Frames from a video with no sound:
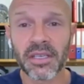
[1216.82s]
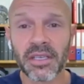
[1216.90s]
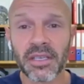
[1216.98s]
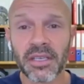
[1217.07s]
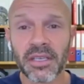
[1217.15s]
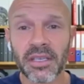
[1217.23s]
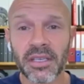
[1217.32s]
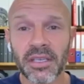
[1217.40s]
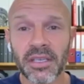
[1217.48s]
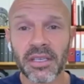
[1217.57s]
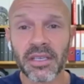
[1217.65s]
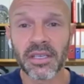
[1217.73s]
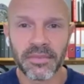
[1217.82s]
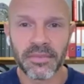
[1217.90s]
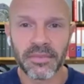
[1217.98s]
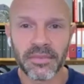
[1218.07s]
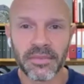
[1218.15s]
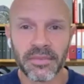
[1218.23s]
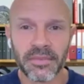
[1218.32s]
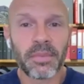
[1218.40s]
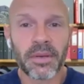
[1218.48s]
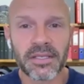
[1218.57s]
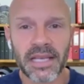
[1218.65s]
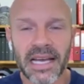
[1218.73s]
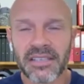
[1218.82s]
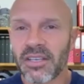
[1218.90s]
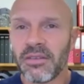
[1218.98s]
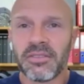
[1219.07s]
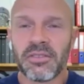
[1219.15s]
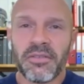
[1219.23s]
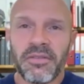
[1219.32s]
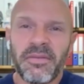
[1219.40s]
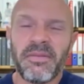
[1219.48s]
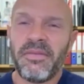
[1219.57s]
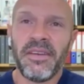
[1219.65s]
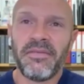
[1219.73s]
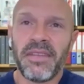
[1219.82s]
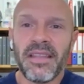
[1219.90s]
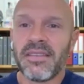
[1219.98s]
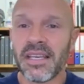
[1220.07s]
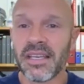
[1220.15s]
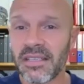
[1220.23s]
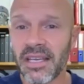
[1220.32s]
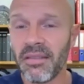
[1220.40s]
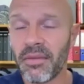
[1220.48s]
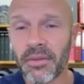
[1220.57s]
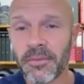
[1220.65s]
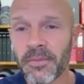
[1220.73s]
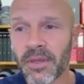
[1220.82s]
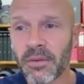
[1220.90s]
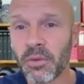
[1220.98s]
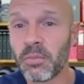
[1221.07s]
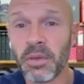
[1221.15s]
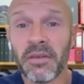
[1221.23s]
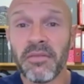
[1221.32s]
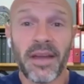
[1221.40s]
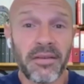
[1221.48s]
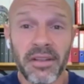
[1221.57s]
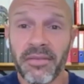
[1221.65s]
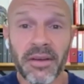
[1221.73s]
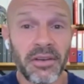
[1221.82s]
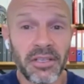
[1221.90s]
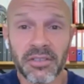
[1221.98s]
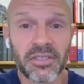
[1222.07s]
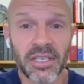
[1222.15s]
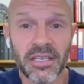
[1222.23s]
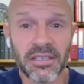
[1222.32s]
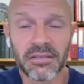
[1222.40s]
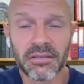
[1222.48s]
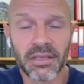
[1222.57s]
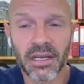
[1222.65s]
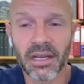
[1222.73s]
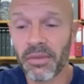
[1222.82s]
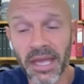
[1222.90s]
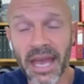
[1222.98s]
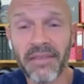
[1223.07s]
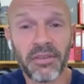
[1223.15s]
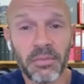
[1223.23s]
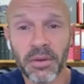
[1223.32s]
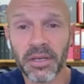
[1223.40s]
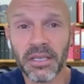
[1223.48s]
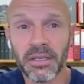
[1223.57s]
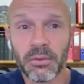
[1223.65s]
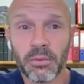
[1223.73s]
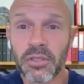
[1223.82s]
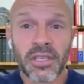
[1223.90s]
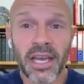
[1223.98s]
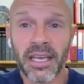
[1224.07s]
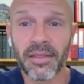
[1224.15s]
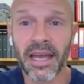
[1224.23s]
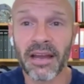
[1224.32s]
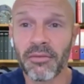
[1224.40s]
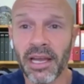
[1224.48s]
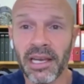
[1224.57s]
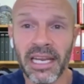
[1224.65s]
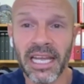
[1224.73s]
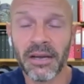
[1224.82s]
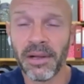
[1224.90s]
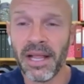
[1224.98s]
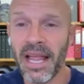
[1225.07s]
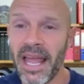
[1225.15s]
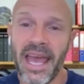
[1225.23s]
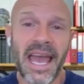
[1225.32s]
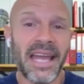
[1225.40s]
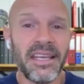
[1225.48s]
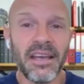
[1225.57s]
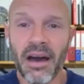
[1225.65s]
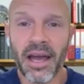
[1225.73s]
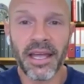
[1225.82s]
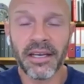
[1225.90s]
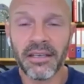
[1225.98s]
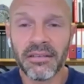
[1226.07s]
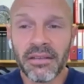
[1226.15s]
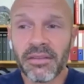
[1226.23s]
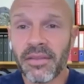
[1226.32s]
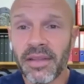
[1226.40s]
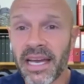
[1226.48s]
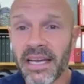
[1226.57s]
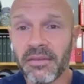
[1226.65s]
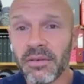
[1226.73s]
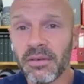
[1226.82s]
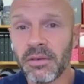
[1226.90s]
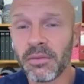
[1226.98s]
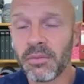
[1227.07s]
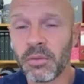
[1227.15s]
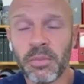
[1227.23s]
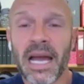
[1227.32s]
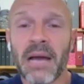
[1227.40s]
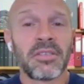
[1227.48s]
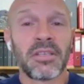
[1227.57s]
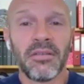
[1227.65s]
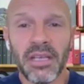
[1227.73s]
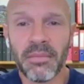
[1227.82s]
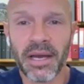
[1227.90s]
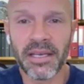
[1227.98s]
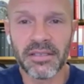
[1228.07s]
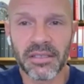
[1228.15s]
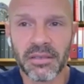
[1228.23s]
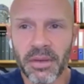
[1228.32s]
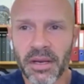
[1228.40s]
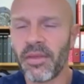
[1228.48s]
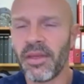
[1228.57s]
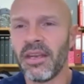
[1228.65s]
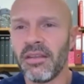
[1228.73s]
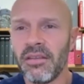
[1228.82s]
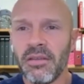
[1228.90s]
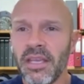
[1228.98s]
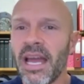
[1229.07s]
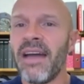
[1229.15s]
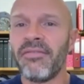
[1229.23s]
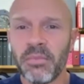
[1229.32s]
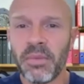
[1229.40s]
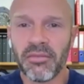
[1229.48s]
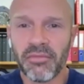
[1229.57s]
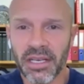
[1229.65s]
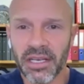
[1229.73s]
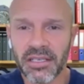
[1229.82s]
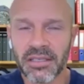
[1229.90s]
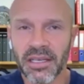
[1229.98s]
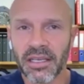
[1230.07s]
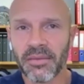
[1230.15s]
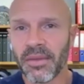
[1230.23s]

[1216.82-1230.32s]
you take that. Simple as that. So sort of 15th, 16th would be a very, very good season, and I think everybody would take that right now. Any higher than that would be absolutely amazing. But I think you have to be realistic.